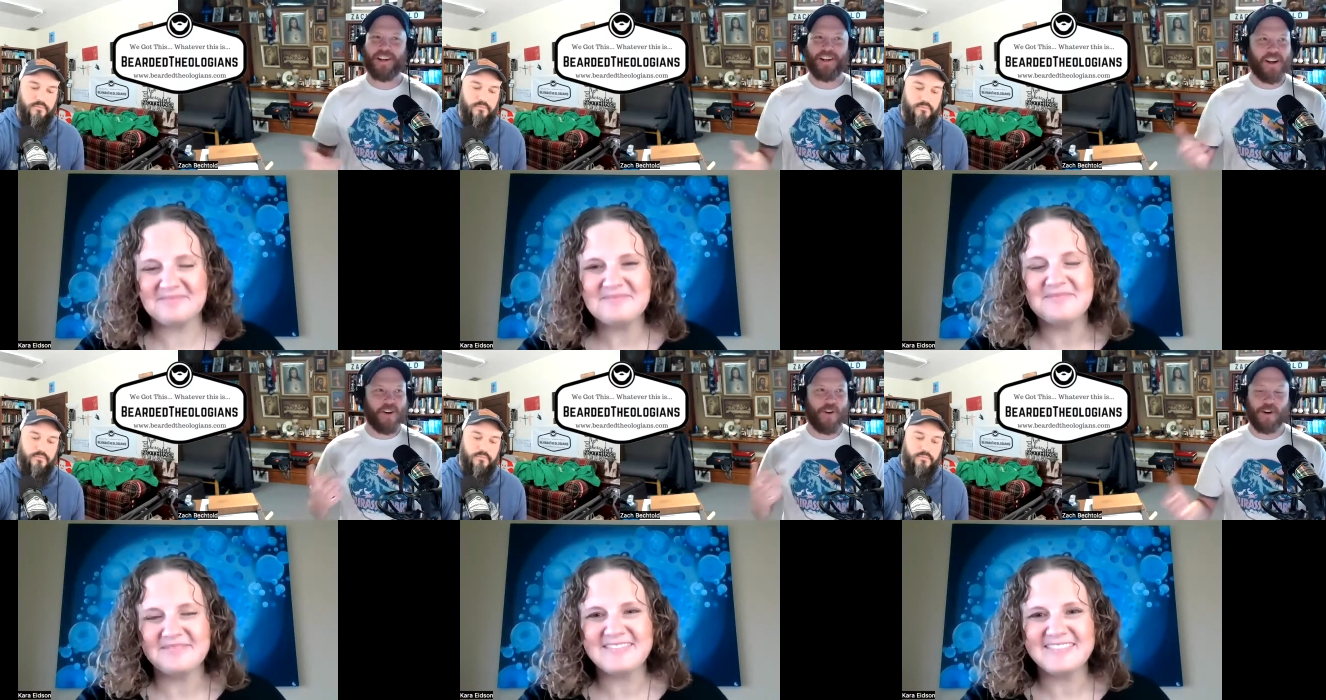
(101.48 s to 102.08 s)

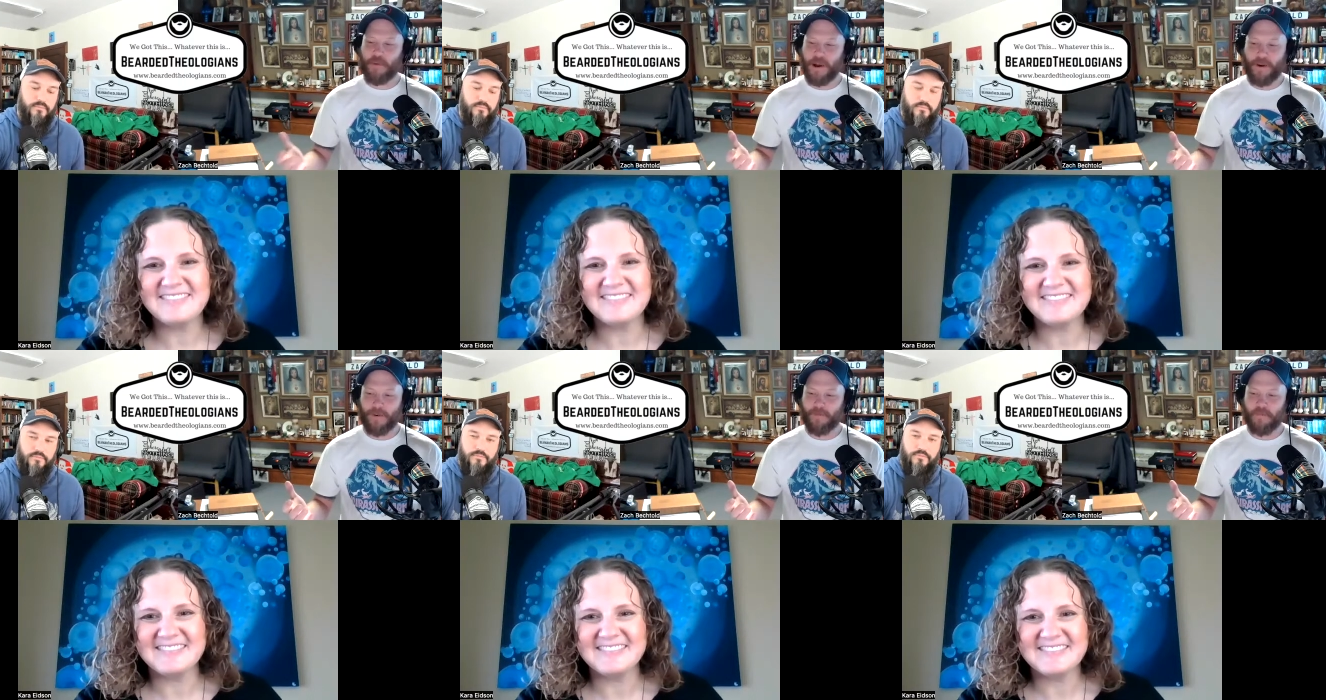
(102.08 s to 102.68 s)
Speaker 1: hearing
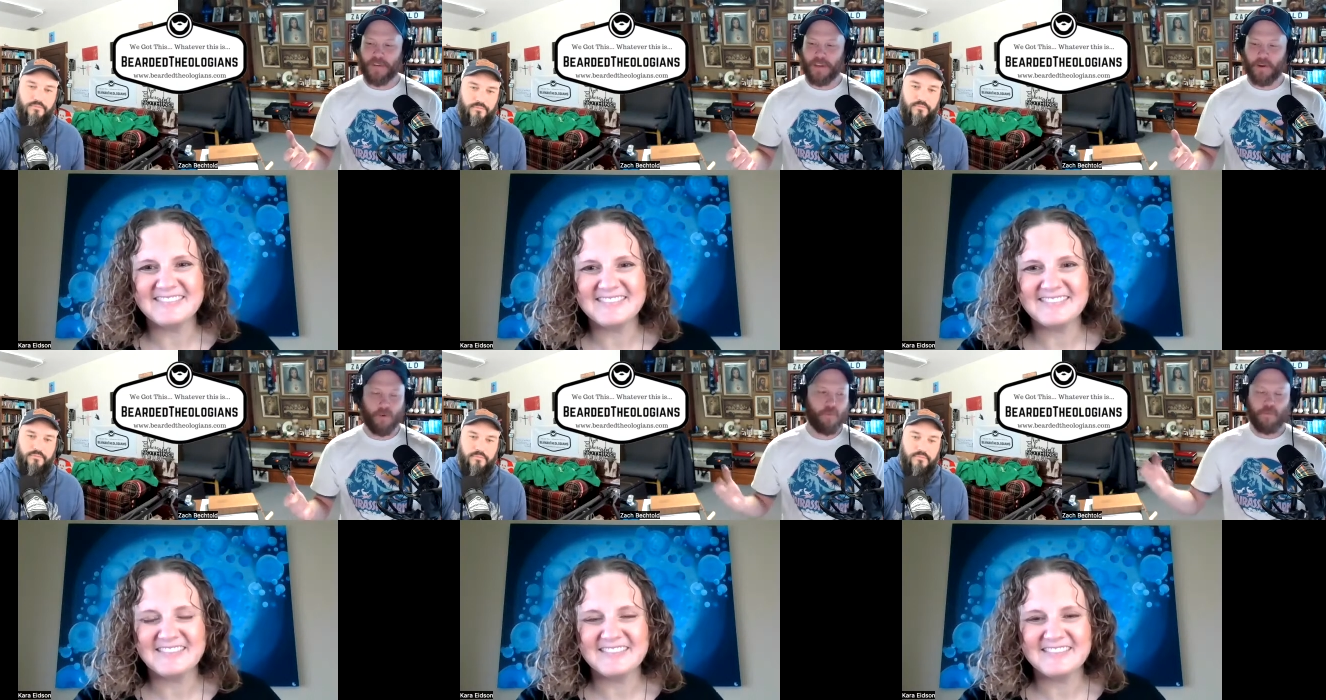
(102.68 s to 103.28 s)
about you
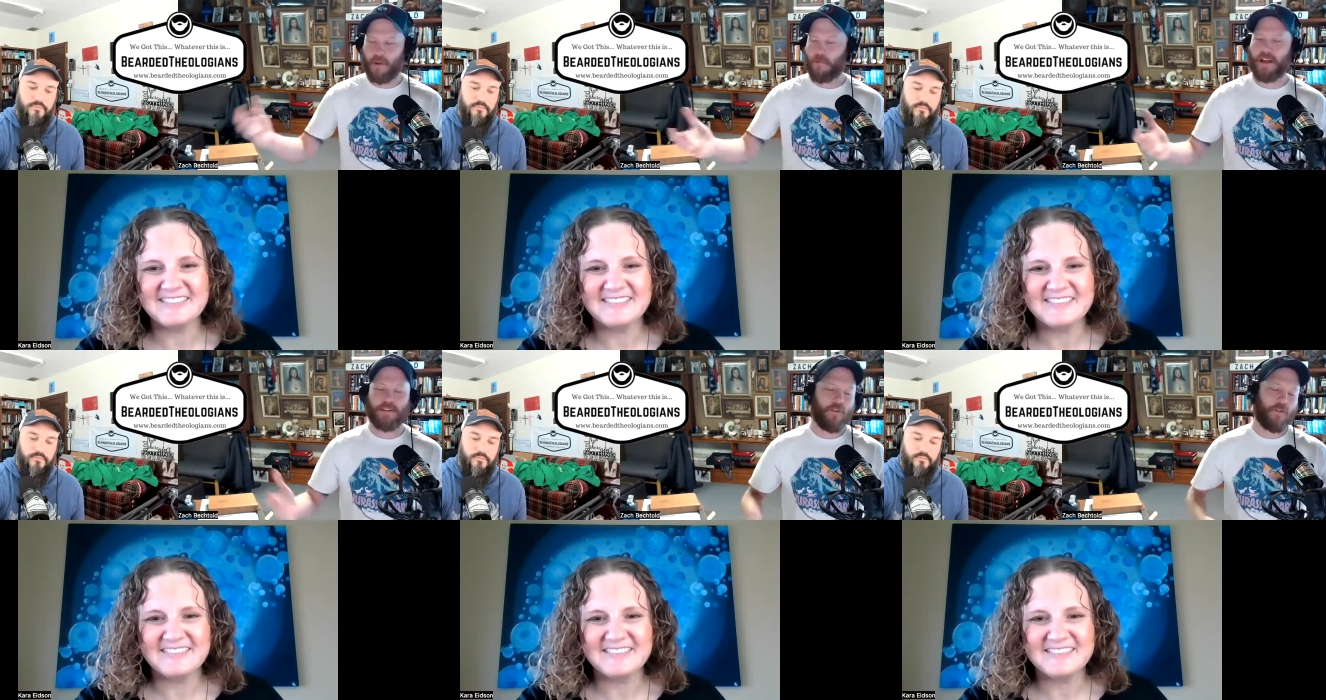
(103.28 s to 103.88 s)
know, you know,
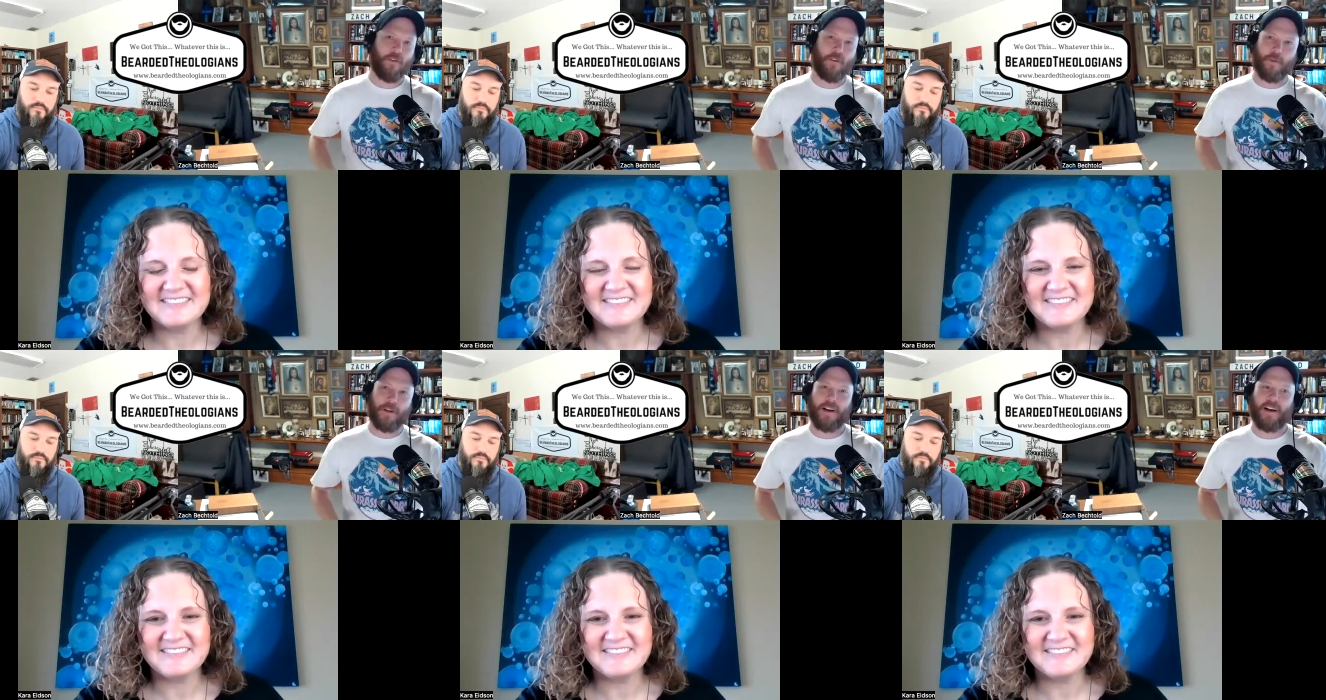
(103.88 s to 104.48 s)
Matt's in
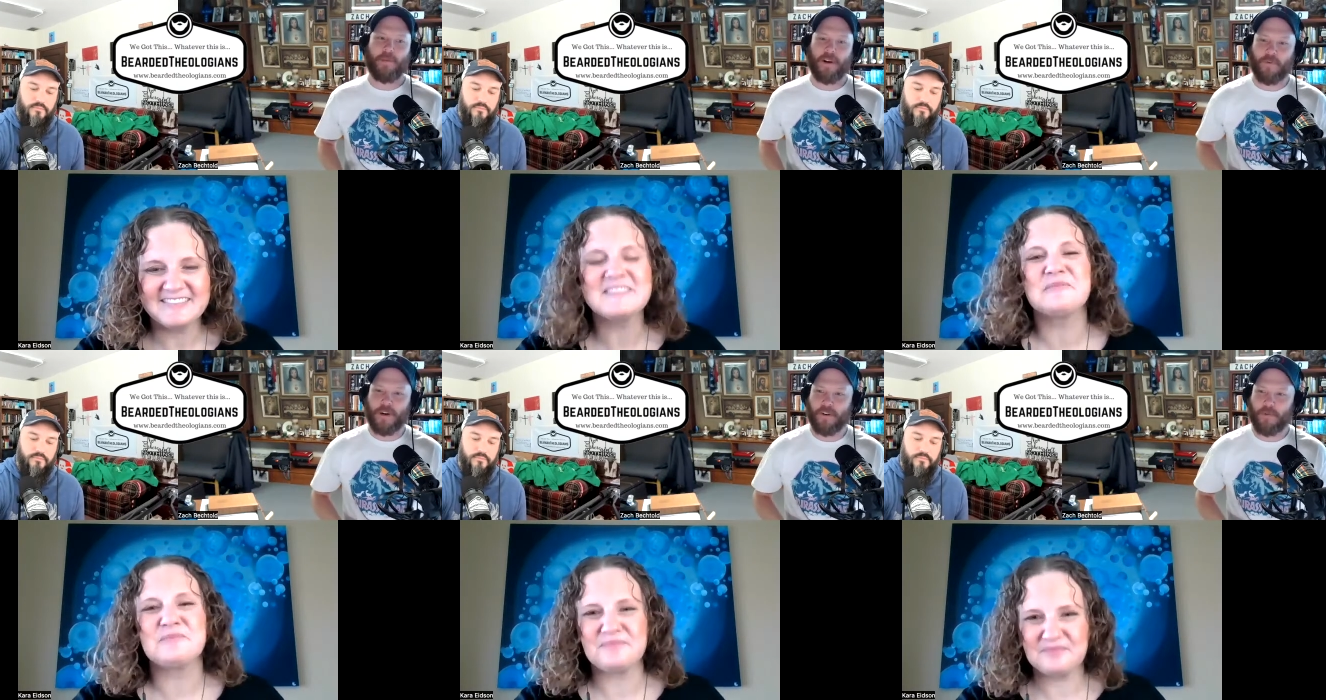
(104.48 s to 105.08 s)
Oklahoma, I'm out in
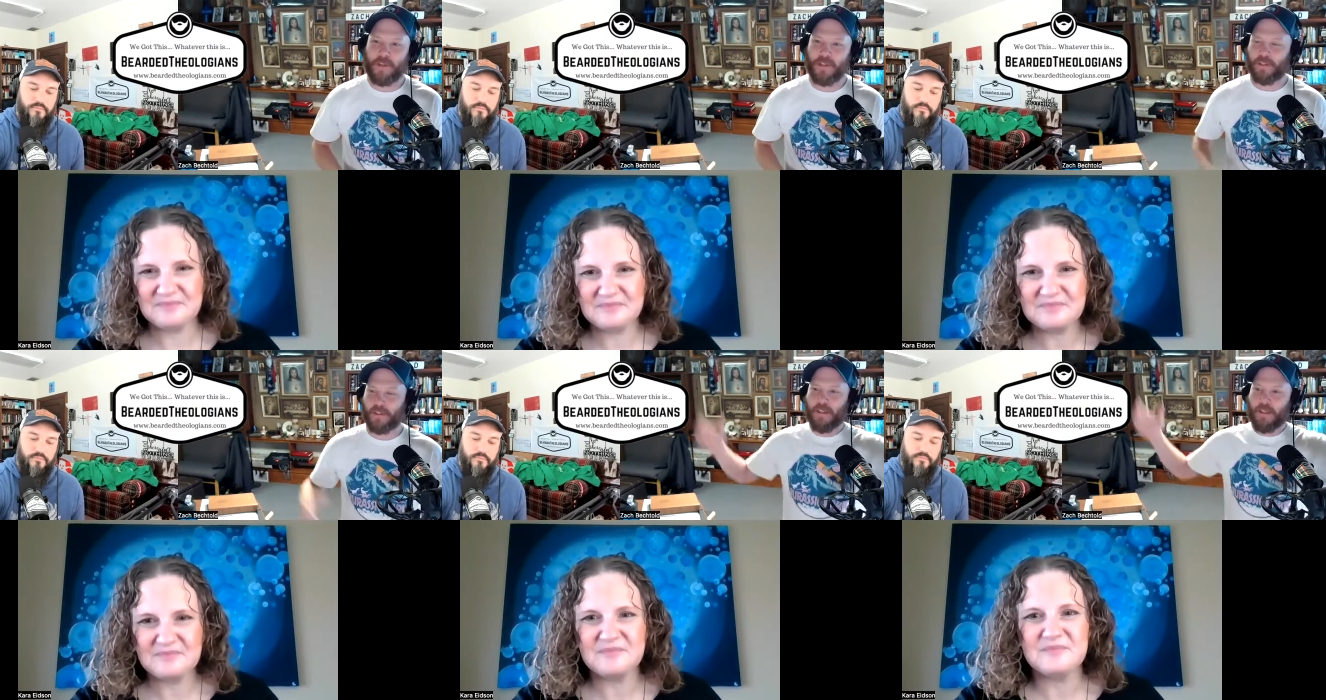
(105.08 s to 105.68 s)
Wyoming,
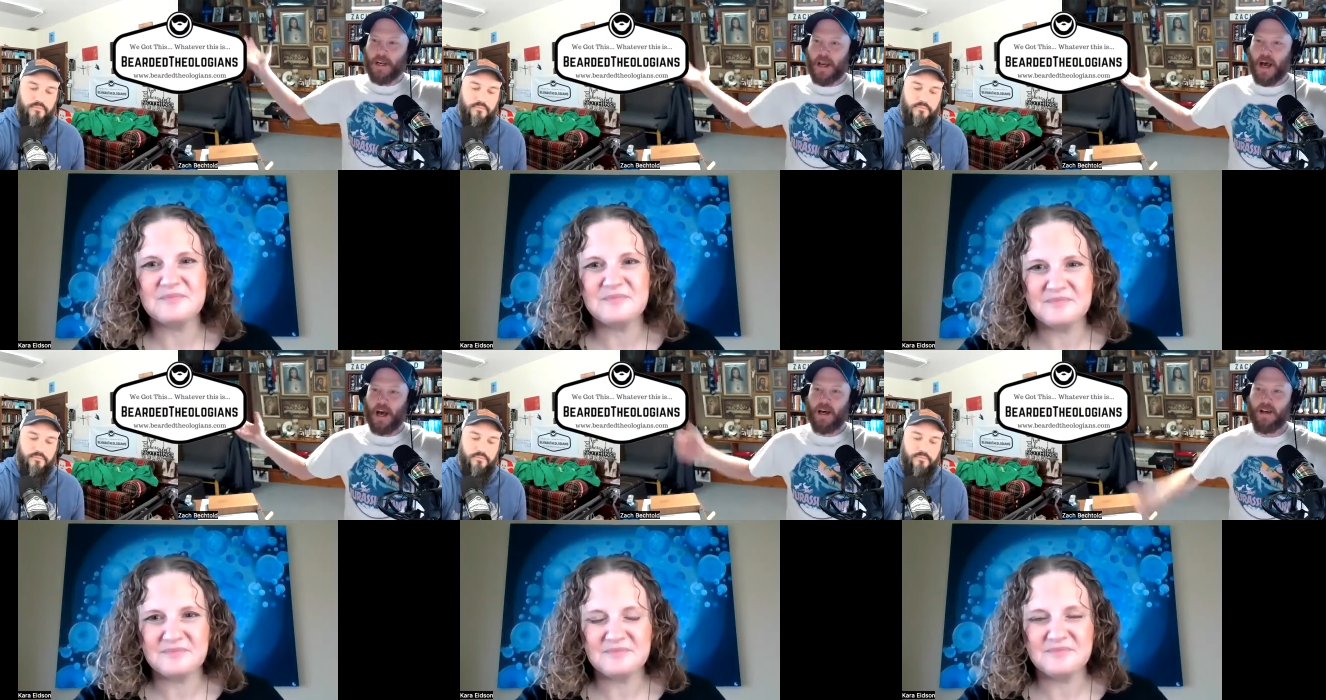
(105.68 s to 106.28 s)
and
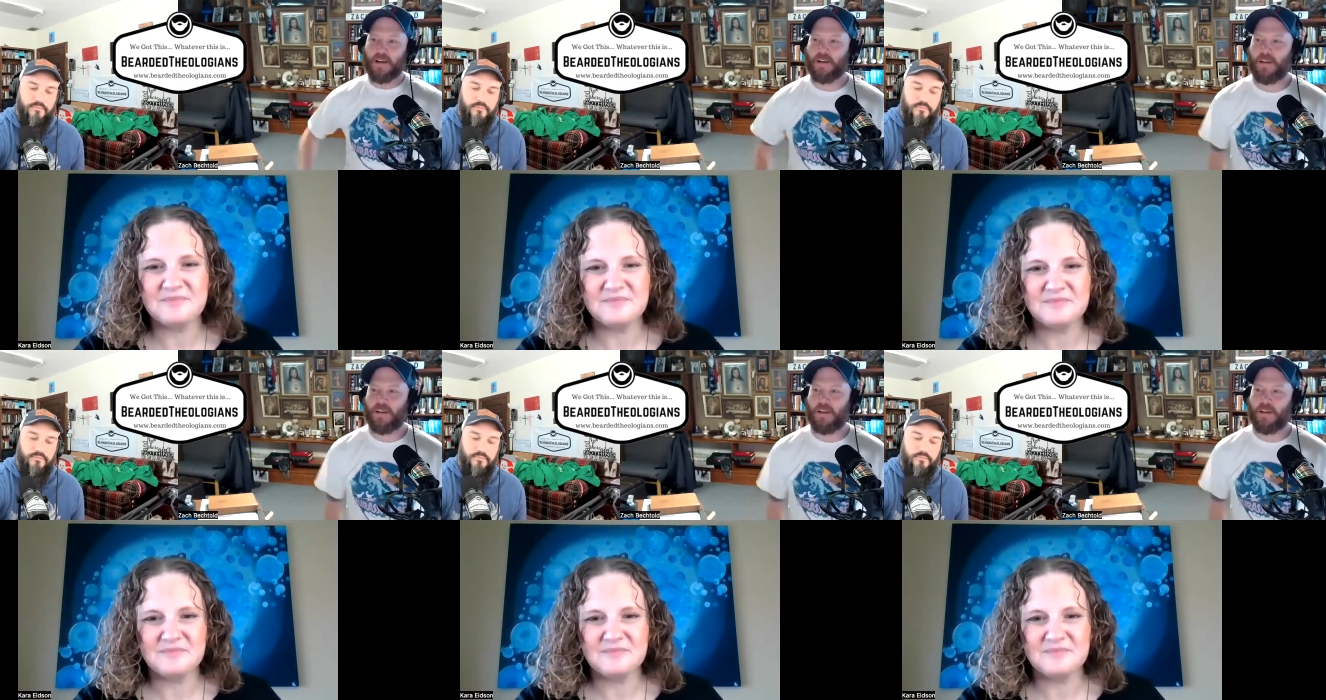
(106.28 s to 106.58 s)
uh,